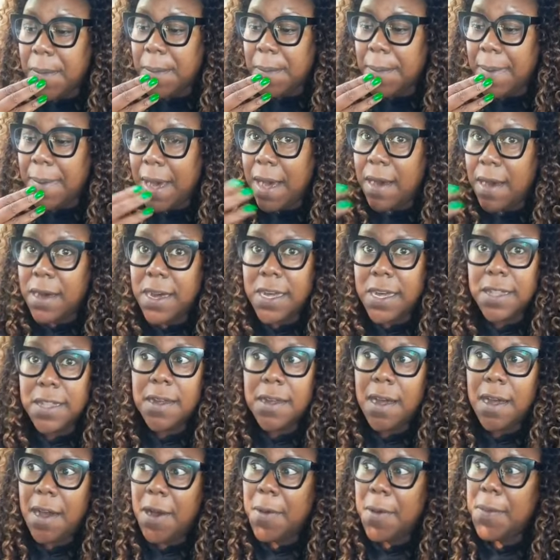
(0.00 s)
my other
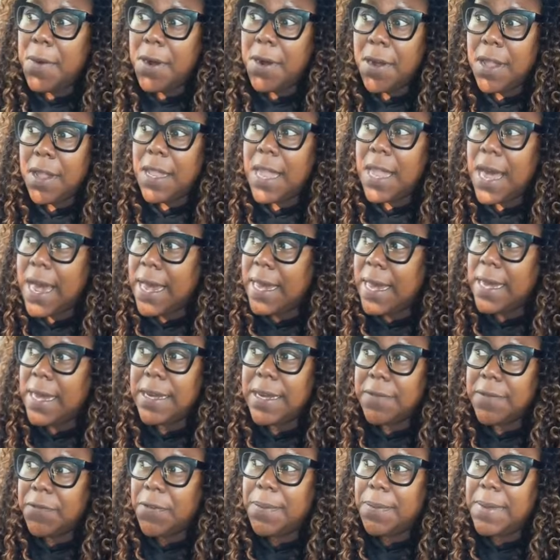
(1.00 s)
homegirl,
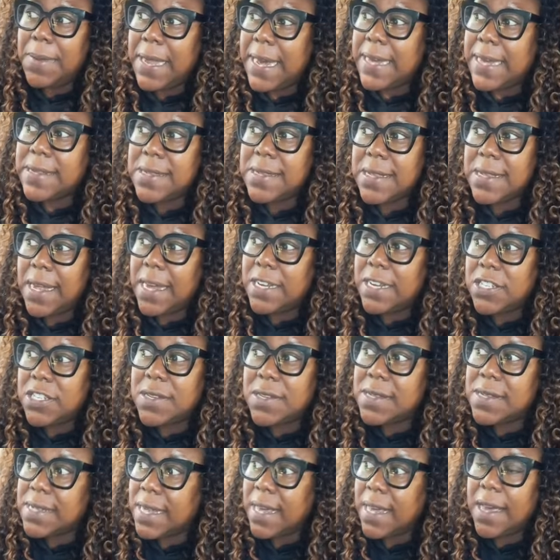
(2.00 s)
like from last night,
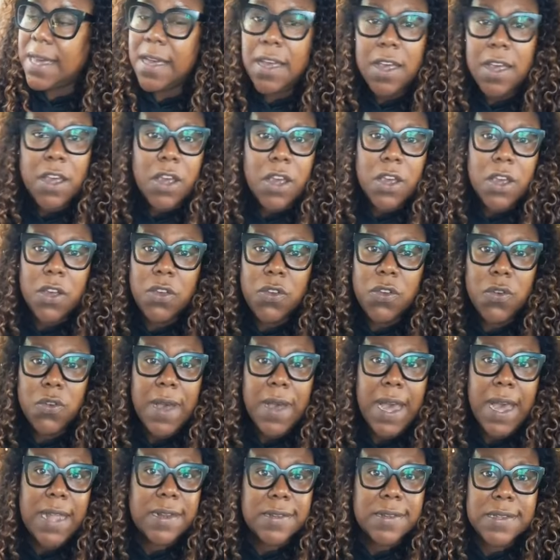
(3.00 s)
she said, you
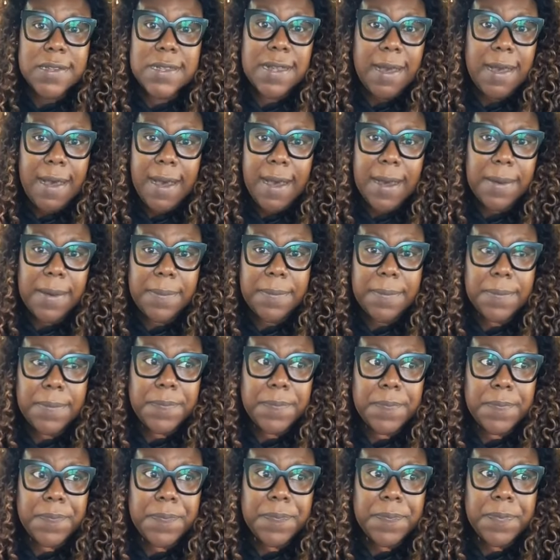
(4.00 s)
got to stop.
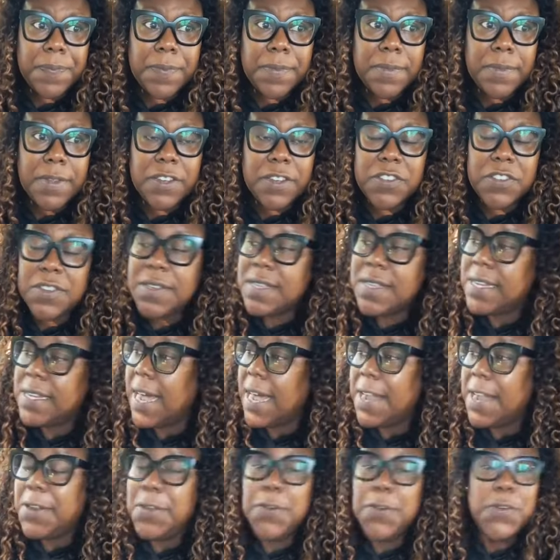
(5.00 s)
She said,
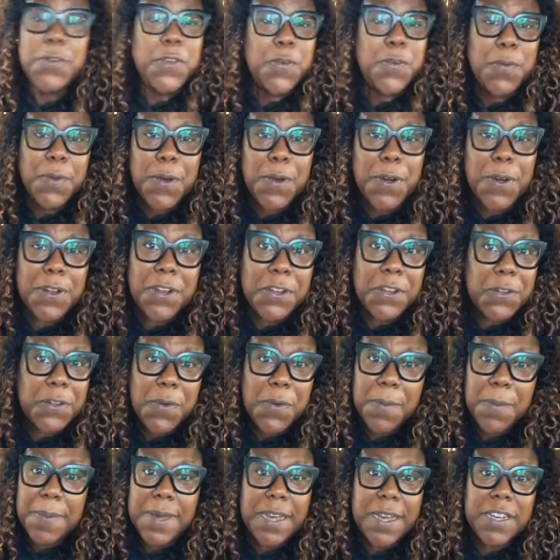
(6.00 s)
I knew you were going to
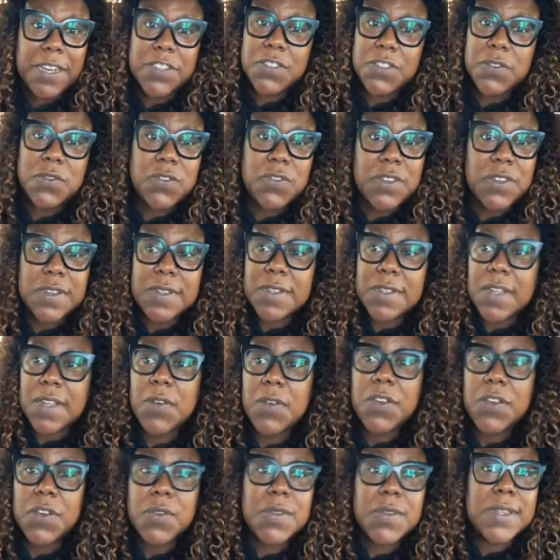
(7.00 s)
do it because you just so
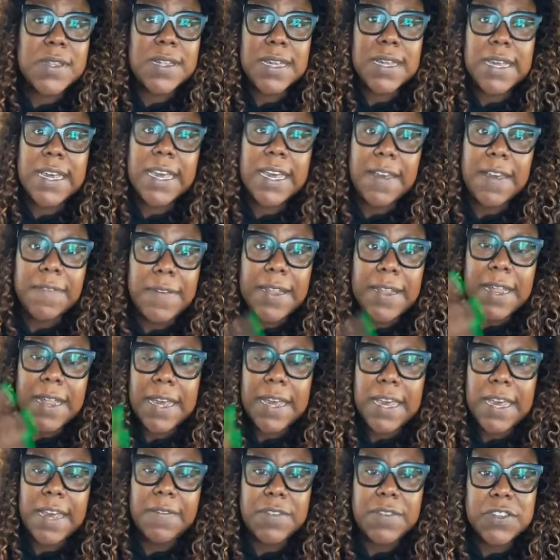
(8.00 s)
used to giving
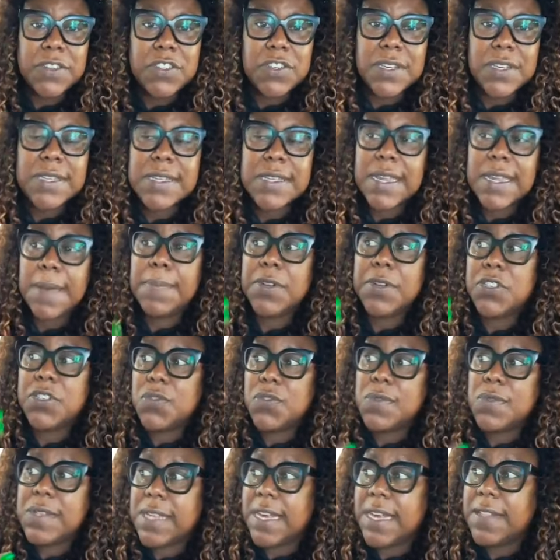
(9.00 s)
and giving. She said, but
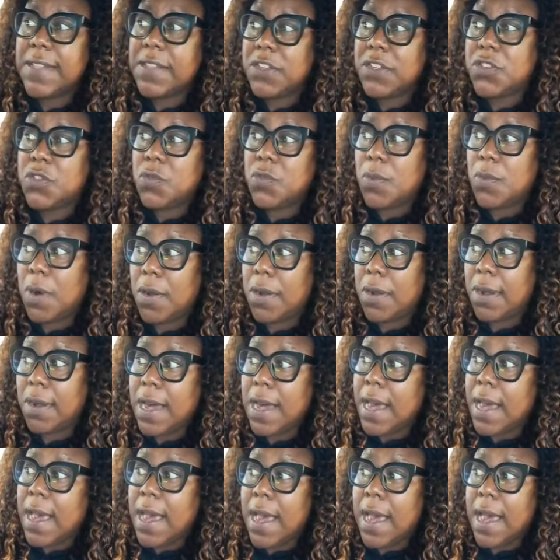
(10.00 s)
you said that you want
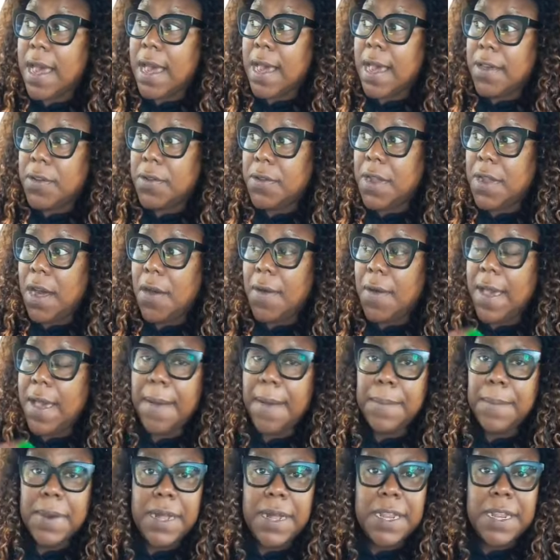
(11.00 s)
to, you know,
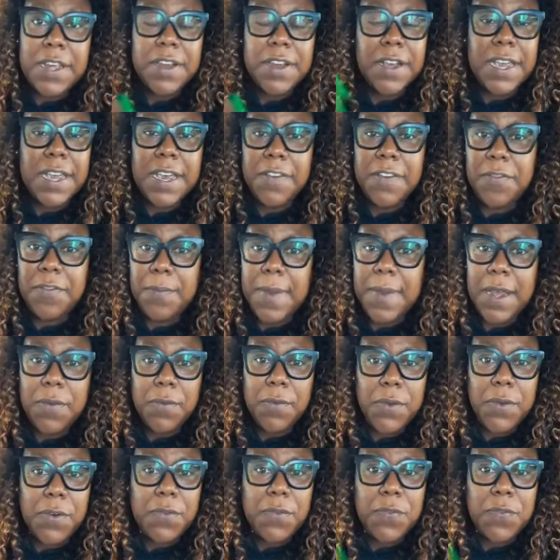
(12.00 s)
have money, your gift make
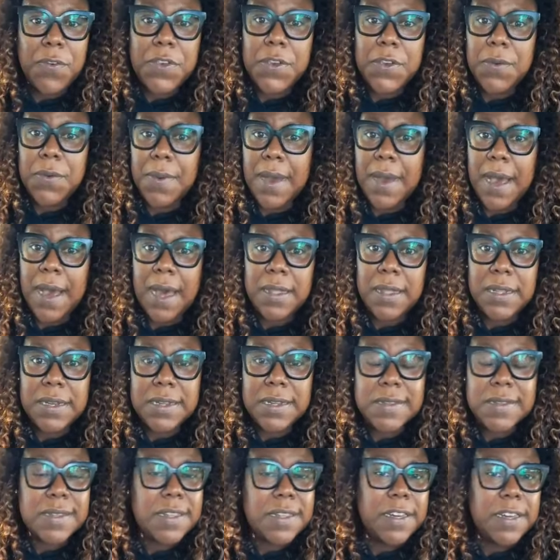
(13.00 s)
room for you and all of
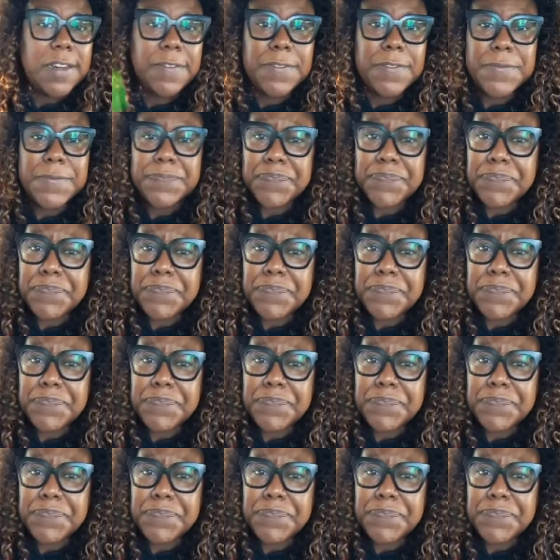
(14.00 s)
this stuff.